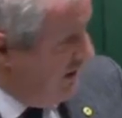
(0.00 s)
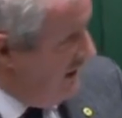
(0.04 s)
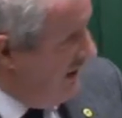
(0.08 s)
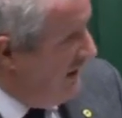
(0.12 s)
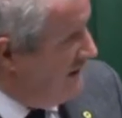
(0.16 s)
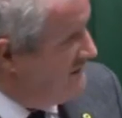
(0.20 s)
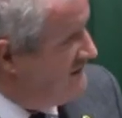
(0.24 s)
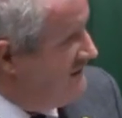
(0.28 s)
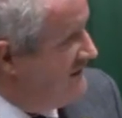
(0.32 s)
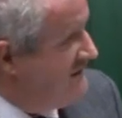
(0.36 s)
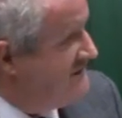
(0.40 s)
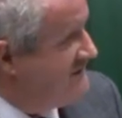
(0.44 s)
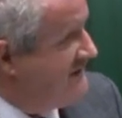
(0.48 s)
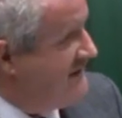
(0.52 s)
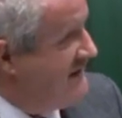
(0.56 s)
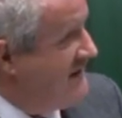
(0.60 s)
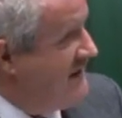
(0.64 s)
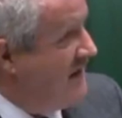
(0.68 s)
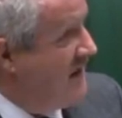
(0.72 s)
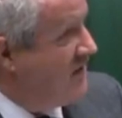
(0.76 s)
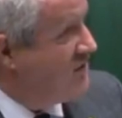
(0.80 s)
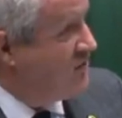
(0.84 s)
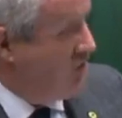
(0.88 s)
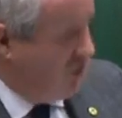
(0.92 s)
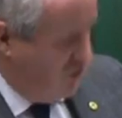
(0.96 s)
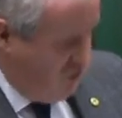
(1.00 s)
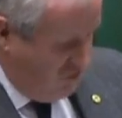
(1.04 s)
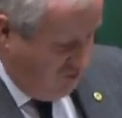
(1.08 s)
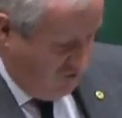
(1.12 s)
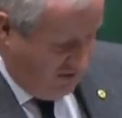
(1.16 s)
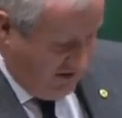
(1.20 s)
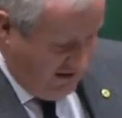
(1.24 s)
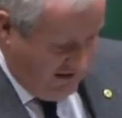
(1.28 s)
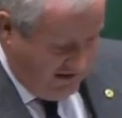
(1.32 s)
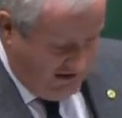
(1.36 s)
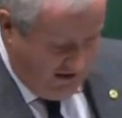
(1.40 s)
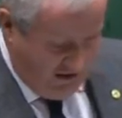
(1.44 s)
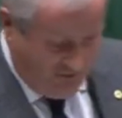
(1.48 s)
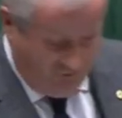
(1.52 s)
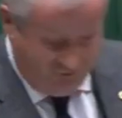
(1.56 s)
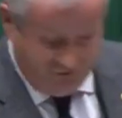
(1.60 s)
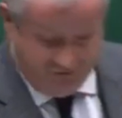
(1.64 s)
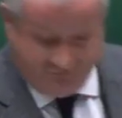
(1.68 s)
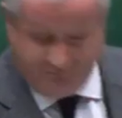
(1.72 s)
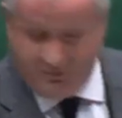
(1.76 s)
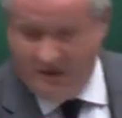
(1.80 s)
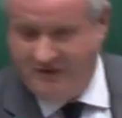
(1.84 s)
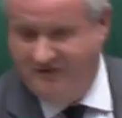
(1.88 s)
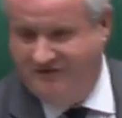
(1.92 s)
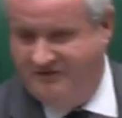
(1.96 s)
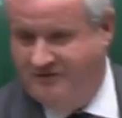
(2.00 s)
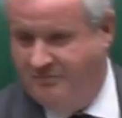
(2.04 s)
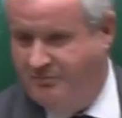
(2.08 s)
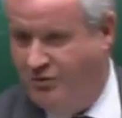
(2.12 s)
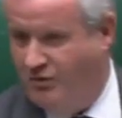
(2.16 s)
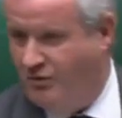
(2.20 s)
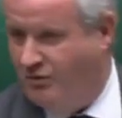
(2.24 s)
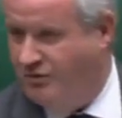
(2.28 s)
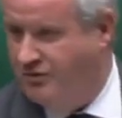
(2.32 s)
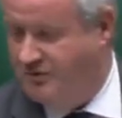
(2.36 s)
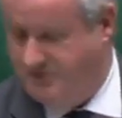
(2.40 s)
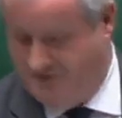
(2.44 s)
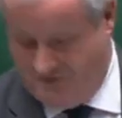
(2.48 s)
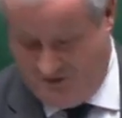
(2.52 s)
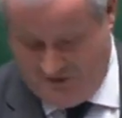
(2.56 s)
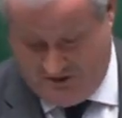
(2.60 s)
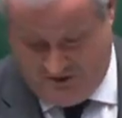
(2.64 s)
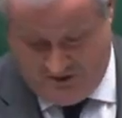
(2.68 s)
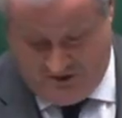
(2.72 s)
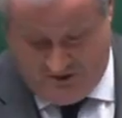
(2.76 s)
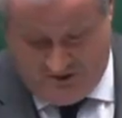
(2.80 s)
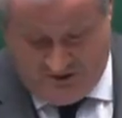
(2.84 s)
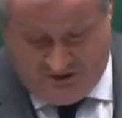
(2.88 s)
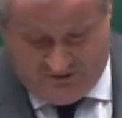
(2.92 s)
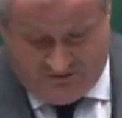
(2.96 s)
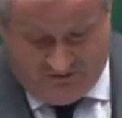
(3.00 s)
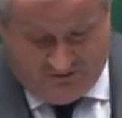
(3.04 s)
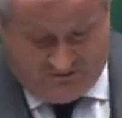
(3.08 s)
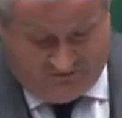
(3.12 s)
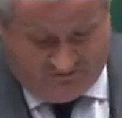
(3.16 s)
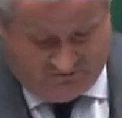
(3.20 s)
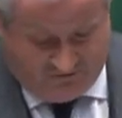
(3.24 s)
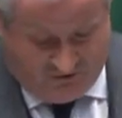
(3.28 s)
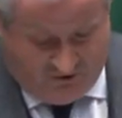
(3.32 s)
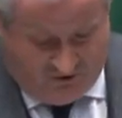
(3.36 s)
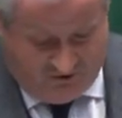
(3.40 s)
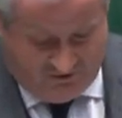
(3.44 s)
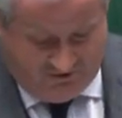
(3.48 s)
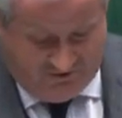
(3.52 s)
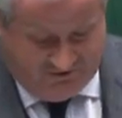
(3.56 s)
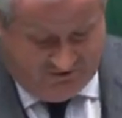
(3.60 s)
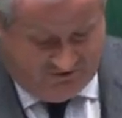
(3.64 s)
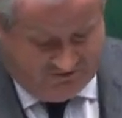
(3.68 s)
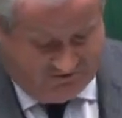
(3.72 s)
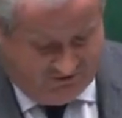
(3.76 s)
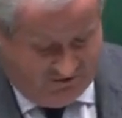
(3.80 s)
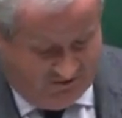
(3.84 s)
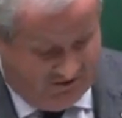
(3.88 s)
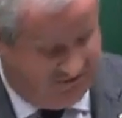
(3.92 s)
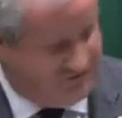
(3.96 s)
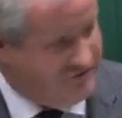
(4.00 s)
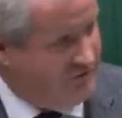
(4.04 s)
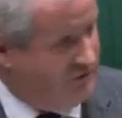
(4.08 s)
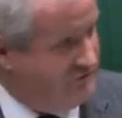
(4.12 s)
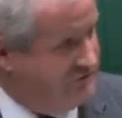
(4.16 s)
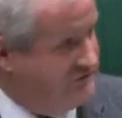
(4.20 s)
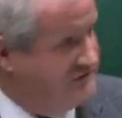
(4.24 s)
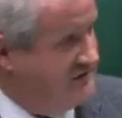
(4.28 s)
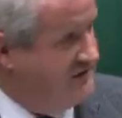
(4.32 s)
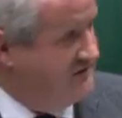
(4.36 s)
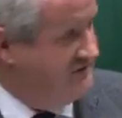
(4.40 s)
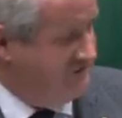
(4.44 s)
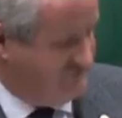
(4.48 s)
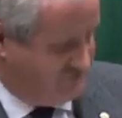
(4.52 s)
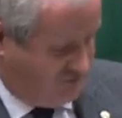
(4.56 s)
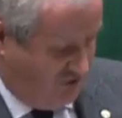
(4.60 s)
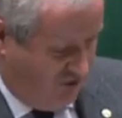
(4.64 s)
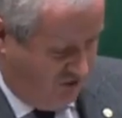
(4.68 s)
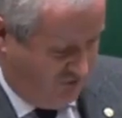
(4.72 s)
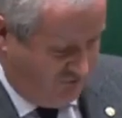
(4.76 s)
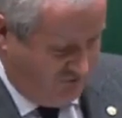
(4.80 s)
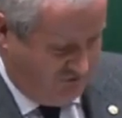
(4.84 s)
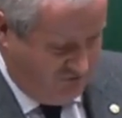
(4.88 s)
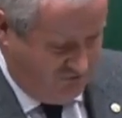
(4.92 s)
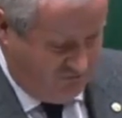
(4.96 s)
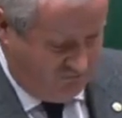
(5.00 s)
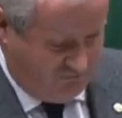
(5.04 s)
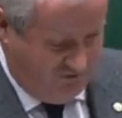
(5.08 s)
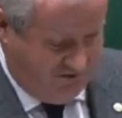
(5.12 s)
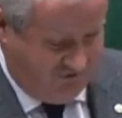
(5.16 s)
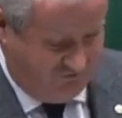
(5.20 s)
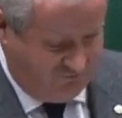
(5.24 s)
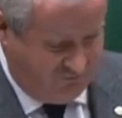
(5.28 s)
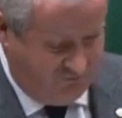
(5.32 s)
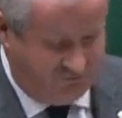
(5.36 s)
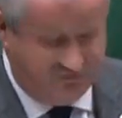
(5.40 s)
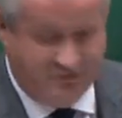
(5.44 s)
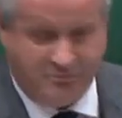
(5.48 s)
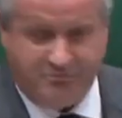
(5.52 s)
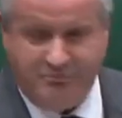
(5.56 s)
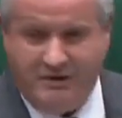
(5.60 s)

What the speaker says: It is a long-held principle that Scotland's sovereignty in Scotland rests with the